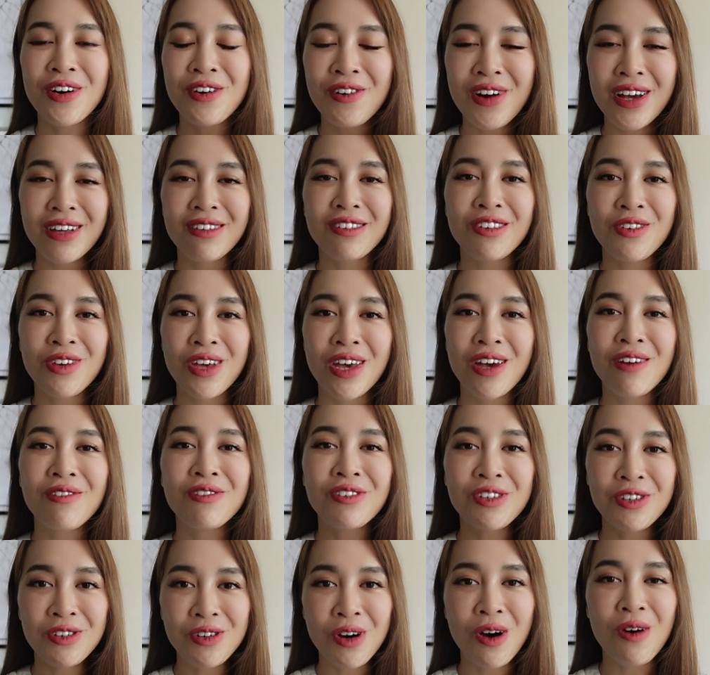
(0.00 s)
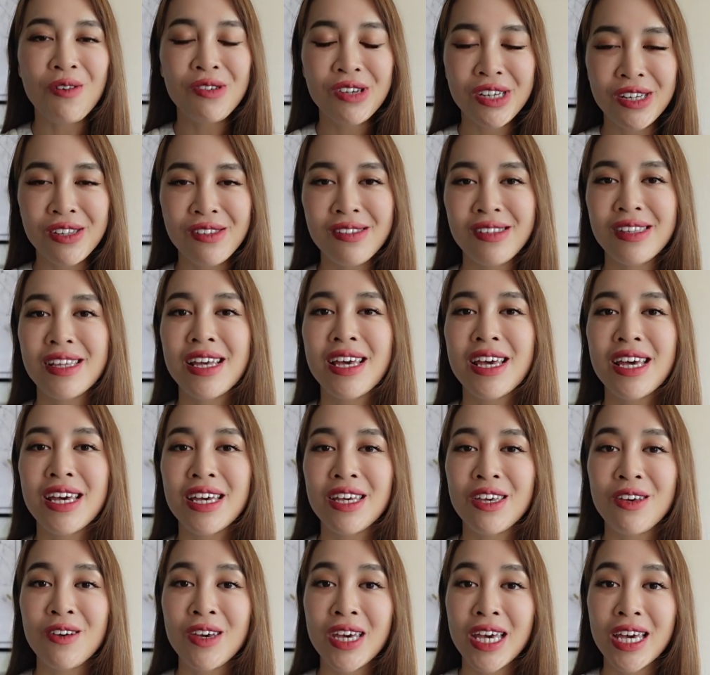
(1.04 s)
All right, so you have two options there.
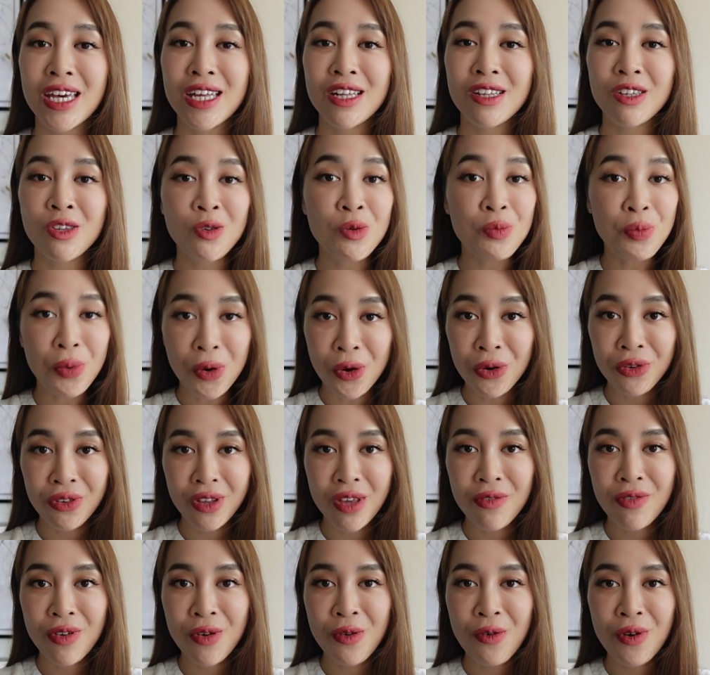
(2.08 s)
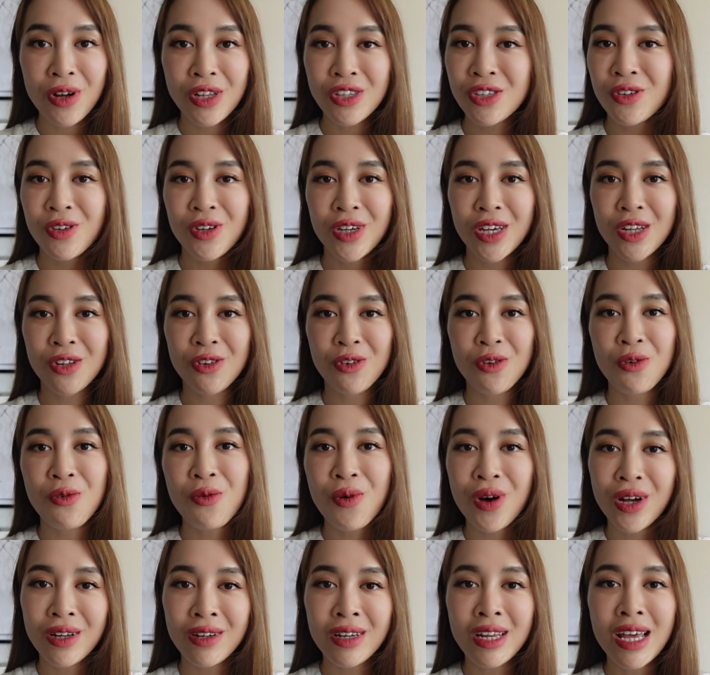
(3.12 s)
You can do both if you want to. You can do
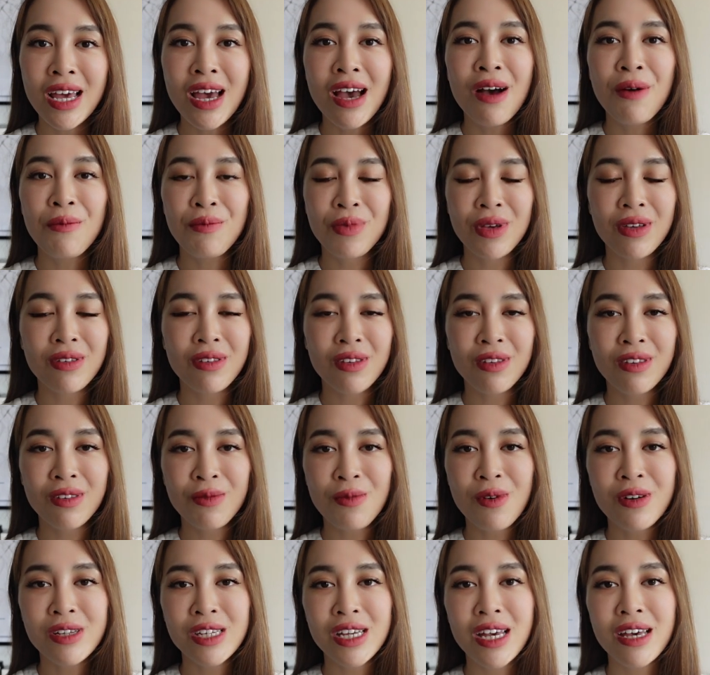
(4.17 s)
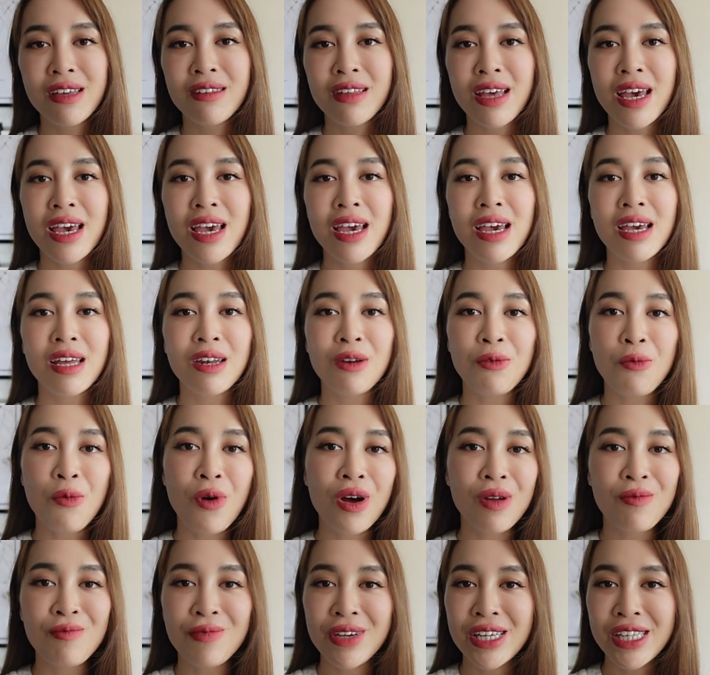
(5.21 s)
one Pearson's mock test and
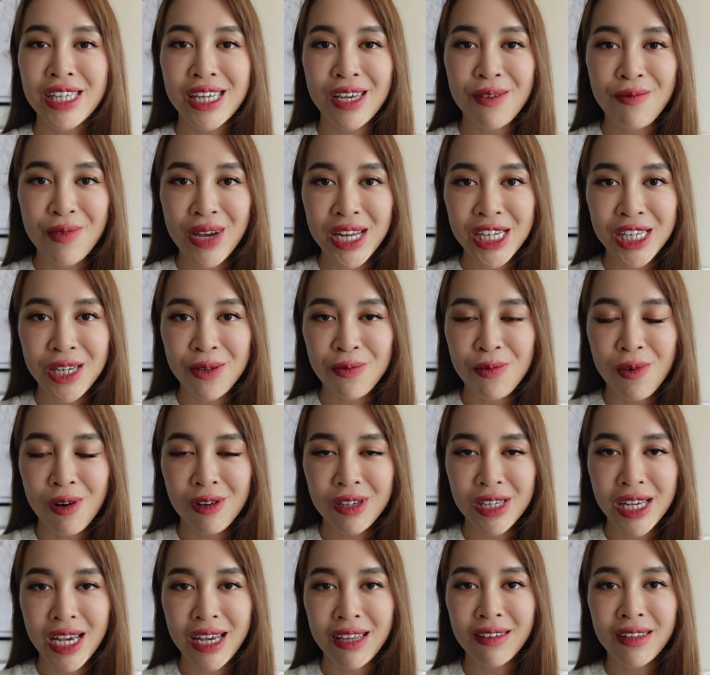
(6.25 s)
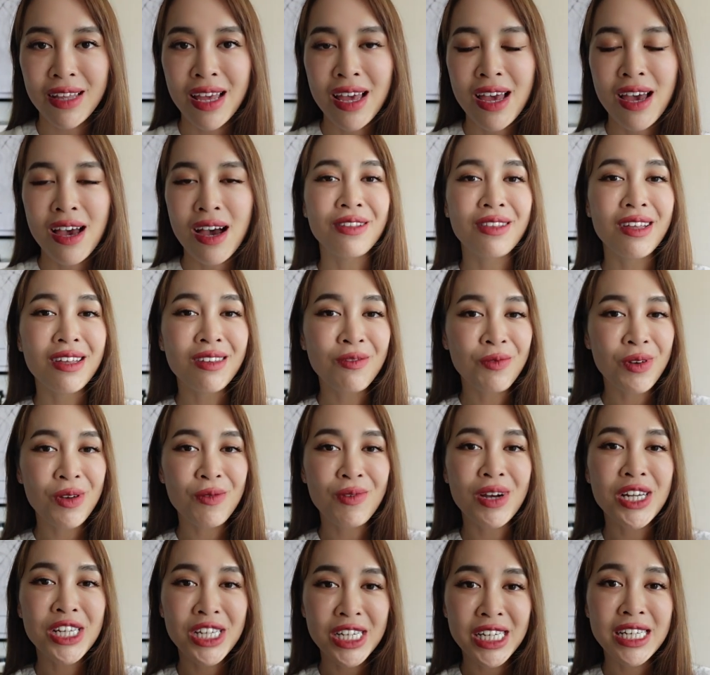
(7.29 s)
one PTE Magic mock test. That's pretty
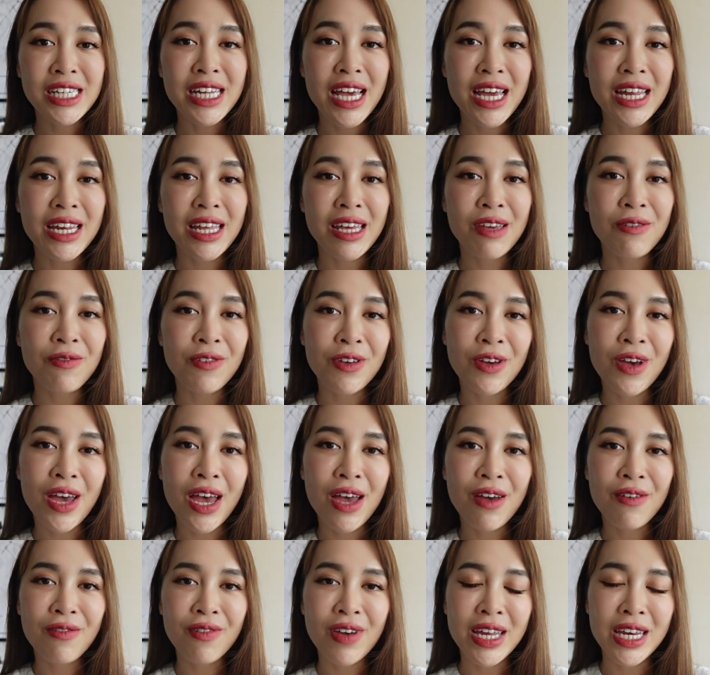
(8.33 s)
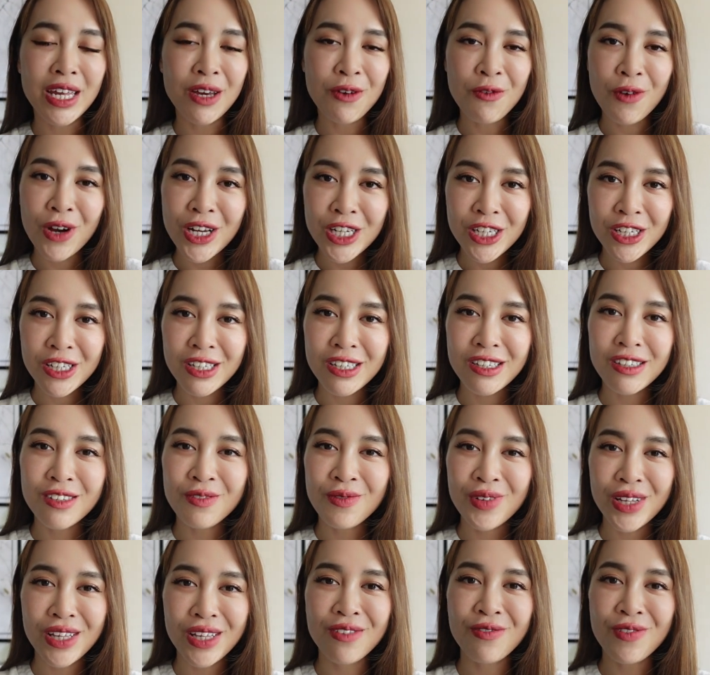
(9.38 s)
much it. And if you have any questions,
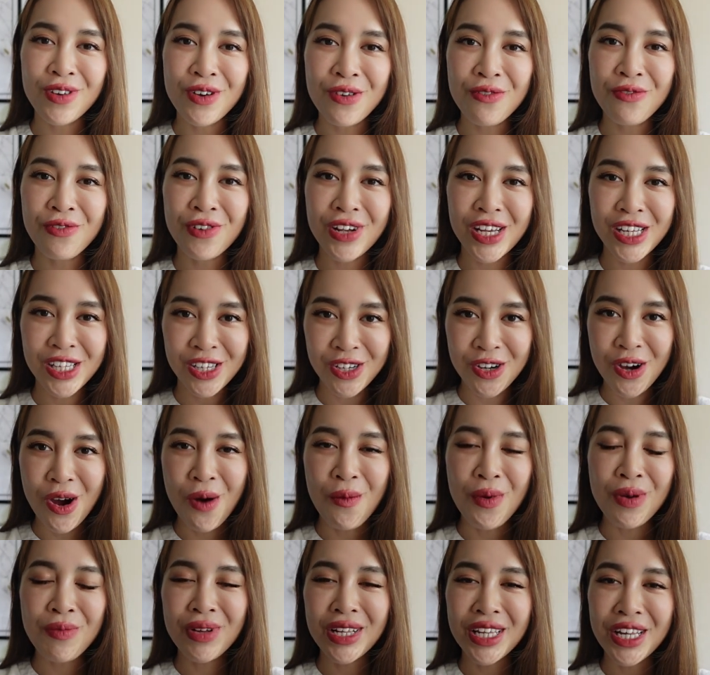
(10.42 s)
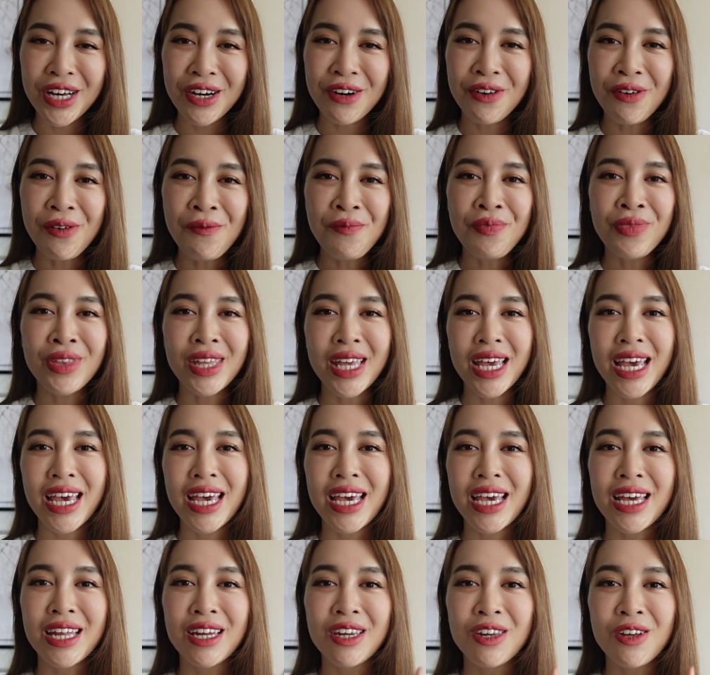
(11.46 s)
please feel free to comment below.
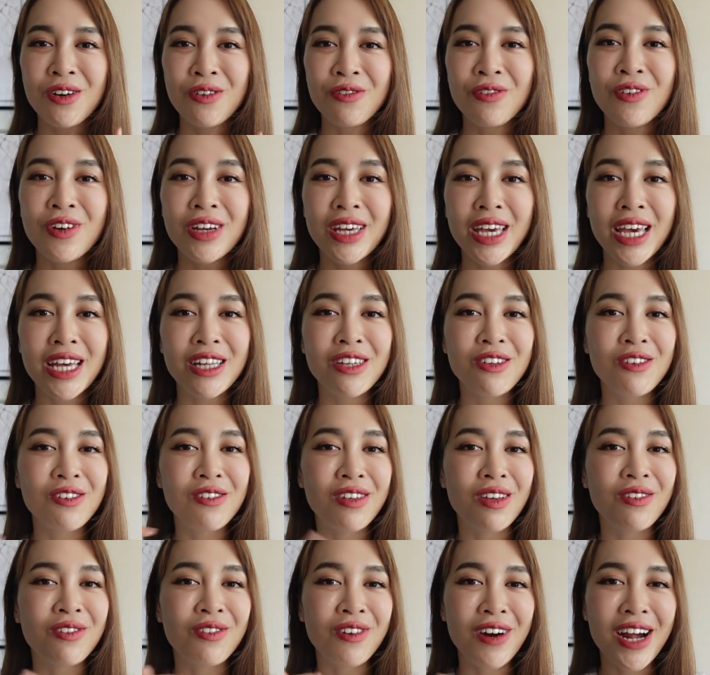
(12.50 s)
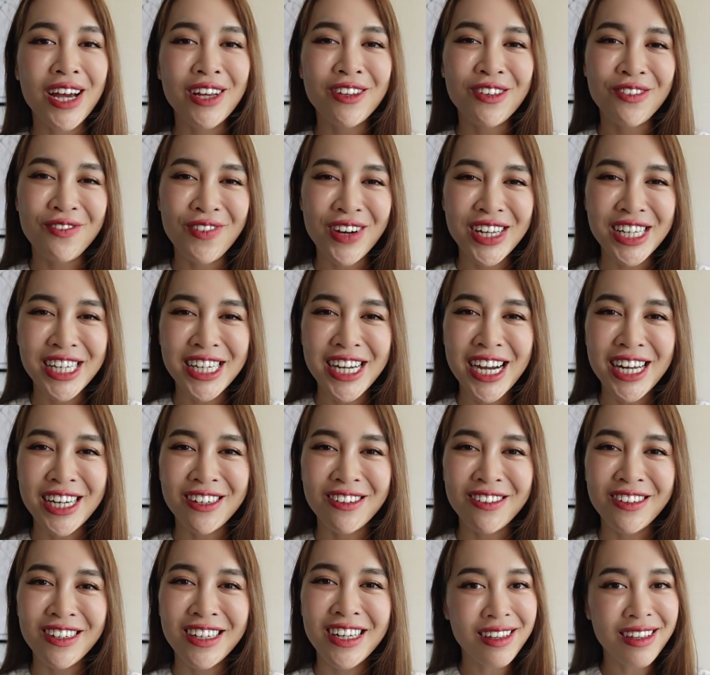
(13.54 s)
And don't forget to subscribe to my
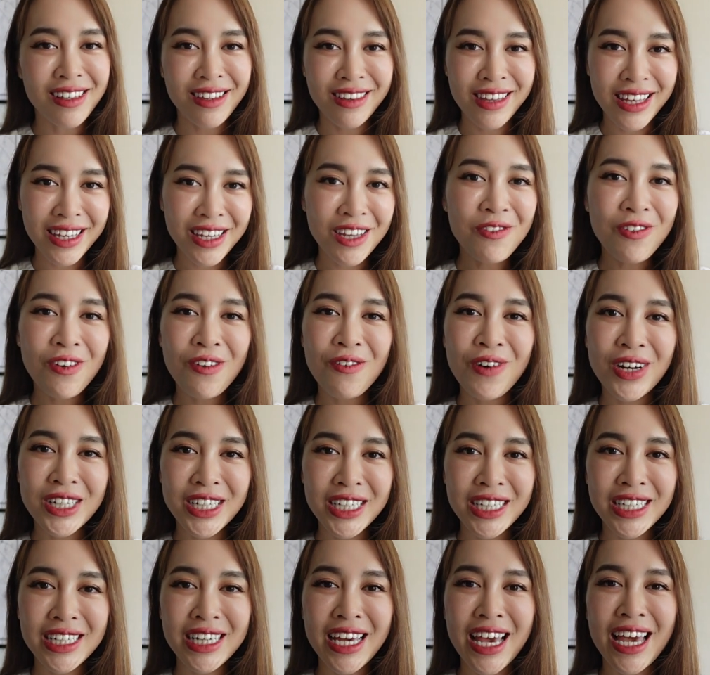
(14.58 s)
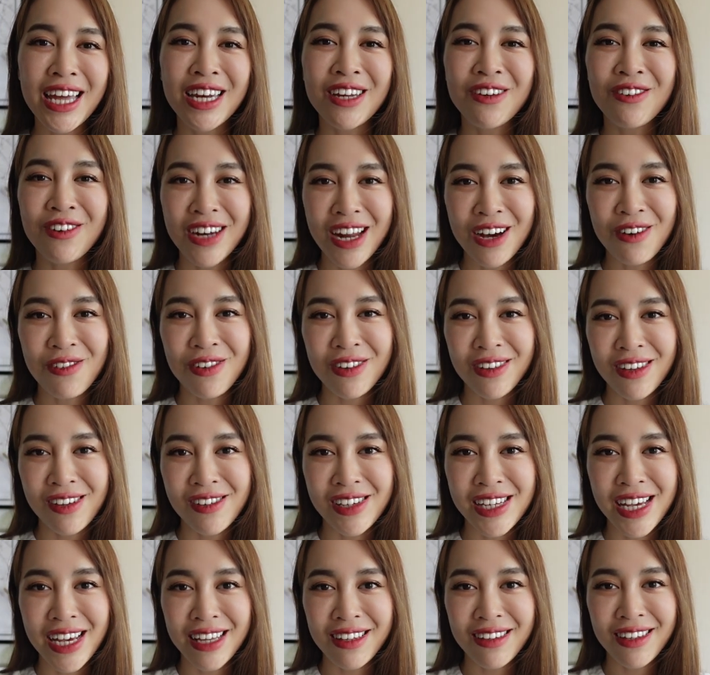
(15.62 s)
channel. Thank you for watching and good luck with your
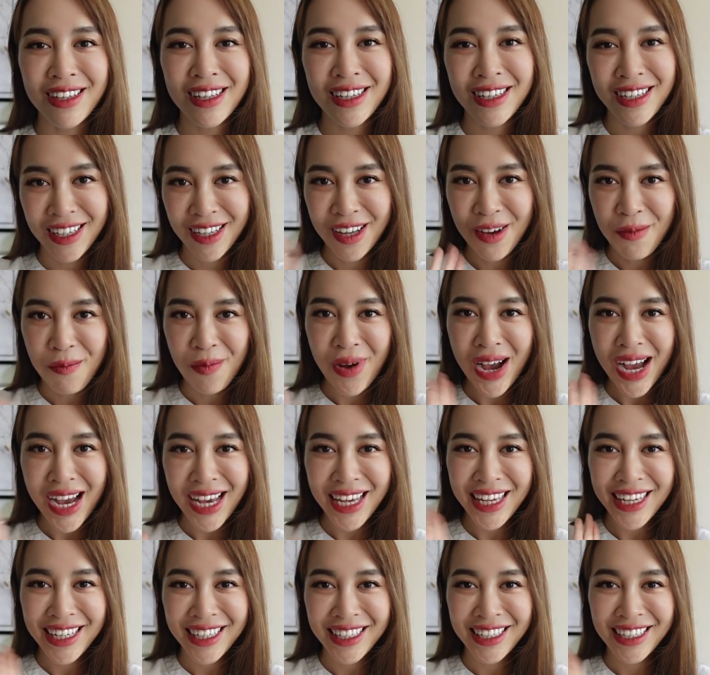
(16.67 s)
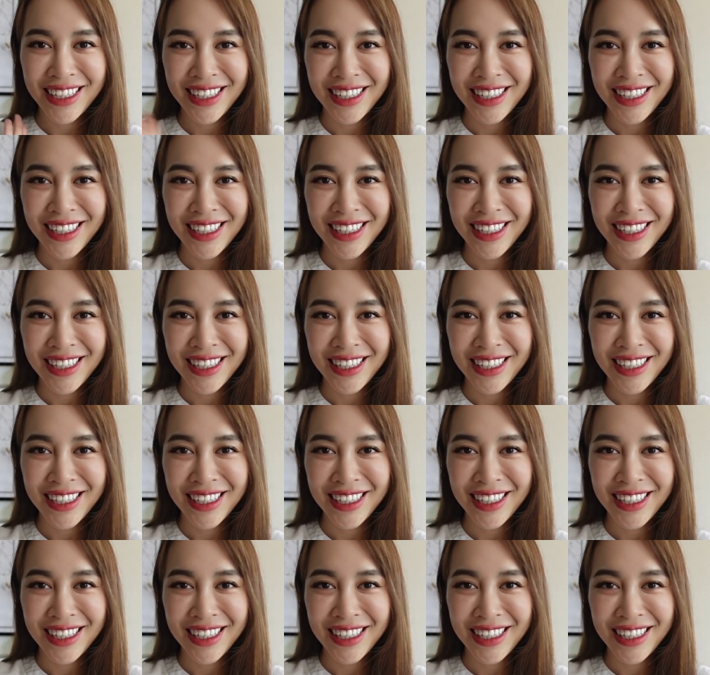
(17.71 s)
test. Bye.